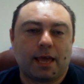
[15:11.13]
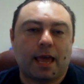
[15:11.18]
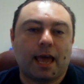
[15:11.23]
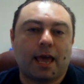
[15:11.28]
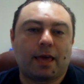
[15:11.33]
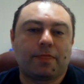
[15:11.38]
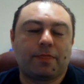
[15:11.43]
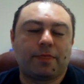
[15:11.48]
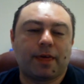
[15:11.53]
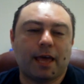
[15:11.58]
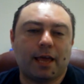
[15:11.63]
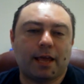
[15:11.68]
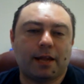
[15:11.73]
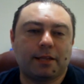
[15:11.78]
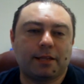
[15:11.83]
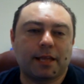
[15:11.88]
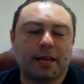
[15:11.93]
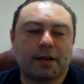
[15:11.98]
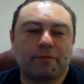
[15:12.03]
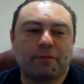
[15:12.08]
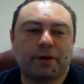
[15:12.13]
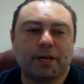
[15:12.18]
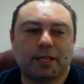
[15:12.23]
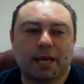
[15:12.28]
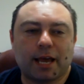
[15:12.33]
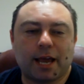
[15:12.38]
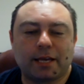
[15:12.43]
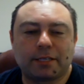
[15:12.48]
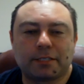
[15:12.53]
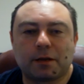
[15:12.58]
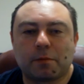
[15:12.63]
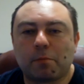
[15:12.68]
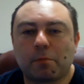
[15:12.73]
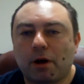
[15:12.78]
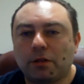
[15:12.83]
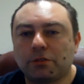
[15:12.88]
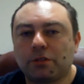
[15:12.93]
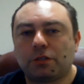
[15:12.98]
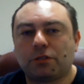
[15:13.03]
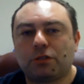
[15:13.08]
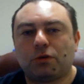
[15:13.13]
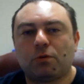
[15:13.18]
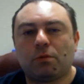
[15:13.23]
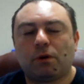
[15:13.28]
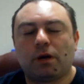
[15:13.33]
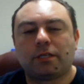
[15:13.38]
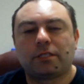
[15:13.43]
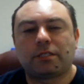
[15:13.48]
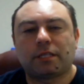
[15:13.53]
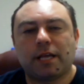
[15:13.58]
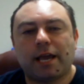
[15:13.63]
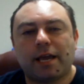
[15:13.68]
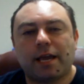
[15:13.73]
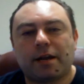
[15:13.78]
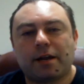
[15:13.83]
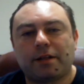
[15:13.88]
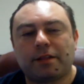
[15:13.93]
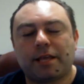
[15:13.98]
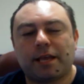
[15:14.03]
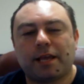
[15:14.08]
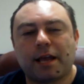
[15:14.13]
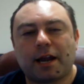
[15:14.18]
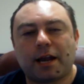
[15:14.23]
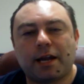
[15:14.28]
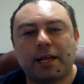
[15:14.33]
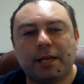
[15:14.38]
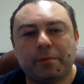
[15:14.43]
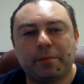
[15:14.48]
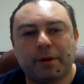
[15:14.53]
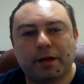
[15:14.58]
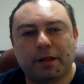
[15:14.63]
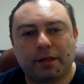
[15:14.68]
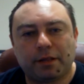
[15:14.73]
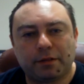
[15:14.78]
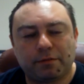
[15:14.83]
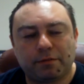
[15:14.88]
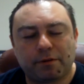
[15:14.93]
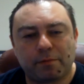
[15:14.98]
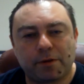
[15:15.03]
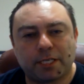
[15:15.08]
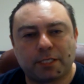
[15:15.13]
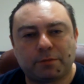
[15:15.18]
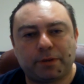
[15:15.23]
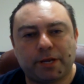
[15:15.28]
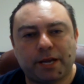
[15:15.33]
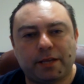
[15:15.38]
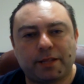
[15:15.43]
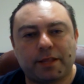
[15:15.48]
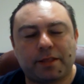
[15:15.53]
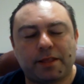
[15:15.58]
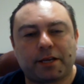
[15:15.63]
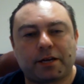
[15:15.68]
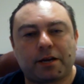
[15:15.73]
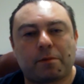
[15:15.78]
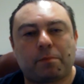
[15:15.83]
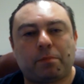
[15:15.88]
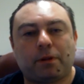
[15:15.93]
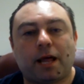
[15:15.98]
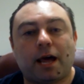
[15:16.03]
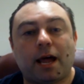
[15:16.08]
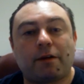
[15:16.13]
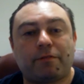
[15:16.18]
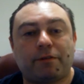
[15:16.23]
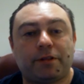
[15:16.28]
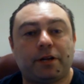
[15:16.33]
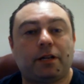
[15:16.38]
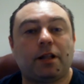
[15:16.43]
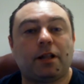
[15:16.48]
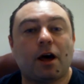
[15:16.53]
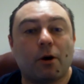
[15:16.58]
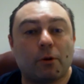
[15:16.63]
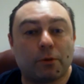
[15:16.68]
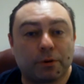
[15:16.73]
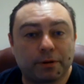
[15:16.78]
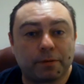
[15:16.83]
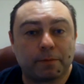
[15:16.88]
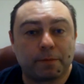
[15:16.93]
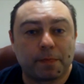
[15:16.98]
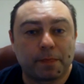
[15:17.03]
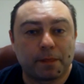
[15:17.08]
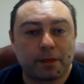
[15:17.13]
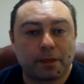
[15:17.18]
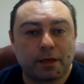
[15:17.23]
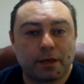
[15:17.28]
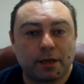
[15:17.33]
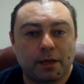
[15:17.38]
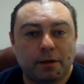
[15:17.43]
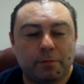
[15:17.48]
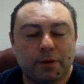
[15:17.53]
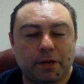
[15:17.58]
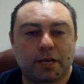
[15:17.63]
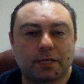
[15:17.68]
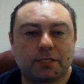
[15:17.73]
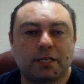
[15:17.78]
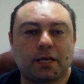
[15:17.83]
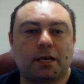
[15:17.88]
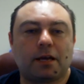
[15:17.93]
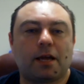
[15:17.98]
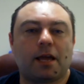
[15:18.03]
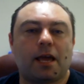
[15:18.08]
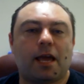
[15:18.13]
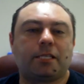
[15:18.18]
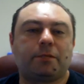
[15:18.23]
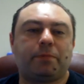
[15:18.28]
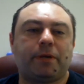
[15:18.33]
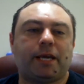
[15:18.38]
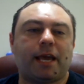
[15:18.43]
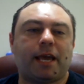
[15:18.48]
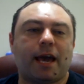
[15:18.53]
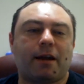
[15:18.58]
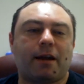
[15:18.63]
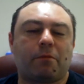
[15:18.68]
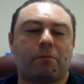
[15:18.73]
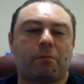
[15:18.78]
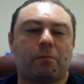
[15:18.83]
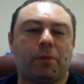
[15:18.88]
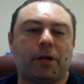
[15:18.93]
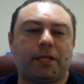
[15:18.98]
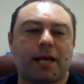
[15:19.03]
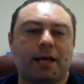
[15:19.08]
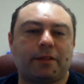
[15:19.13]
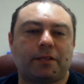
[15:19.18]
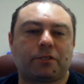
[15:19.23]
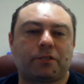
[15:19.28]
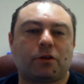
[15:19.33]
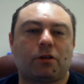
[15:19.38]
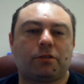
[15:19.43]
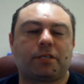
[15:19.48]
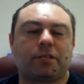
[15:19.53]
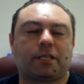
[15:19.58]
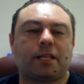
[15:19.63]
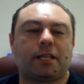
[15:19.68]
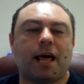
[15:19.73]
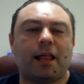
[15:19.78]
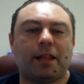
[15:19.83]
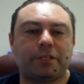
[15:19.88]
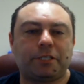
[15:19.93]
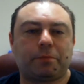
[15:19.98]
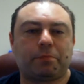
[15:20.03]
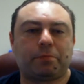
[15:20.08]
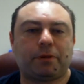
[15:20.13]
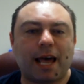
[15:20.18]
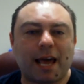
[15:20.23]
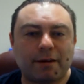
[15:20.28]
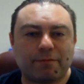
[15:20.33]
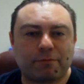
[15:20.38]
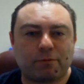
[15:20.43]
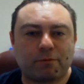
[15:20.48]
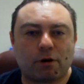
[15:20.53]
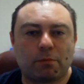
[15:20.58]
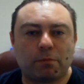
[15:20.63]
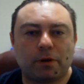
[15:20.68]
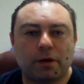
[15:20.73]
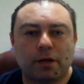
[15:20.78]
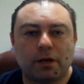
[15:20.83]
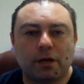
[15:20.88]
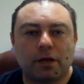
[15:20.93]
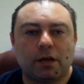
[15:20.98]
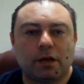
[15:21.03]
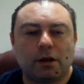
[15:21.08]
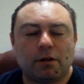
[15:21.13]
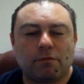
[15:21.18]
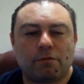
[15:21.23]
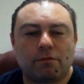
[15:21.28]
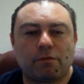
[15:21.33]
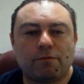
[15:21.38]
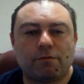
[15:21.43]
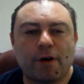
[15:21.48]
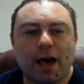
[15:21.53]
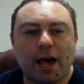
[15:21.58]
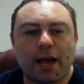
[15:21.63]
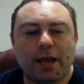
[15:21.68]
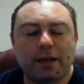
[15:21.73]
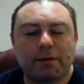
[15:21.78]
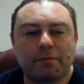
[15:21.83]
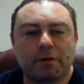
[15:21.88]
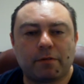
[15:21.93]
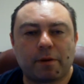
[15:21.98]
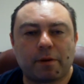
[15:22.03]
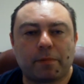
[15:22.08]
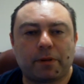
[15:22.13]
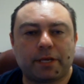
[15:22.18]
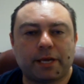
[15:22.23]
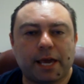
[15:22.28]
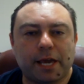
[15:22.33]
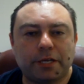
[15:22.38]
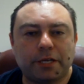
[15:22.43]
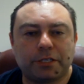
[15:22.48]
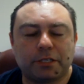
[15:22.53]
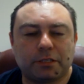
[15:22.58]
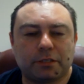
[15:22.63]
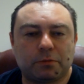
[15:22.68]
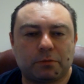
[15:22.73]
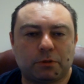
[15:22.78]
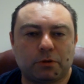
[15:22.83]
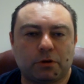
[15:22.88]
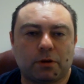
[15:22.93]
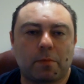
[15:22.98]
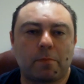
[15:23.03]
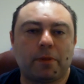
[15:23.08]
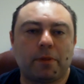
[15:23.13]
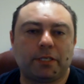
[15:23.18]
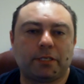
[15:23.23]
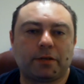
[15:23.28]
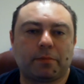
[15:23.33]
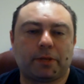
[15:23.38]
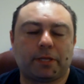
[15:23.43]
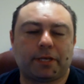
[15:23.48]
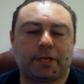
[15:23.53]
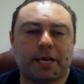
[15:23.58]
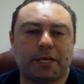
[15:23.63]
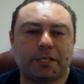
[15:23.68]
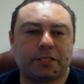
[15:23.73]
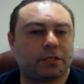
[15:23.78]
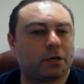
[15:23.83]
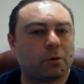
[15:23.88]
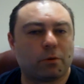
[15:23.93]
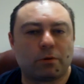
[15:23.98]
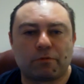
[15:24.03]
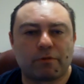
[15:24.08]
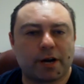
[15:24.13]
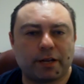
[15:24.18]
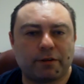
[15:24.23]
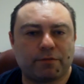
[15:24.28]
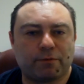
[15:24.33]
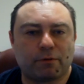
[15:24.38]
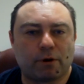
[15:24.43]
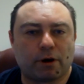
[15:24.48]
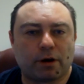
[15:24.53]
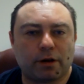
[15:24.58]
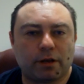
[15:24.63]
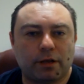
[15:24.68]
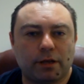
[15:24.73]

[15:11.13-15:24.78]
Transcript: And then they didn't realize a month or 2 months later, they got an email from SBA that they could apply for their loan, because the SBA had to build out this whole technology platform for volume of applications. We're talking about millions of applications they weren't ready for.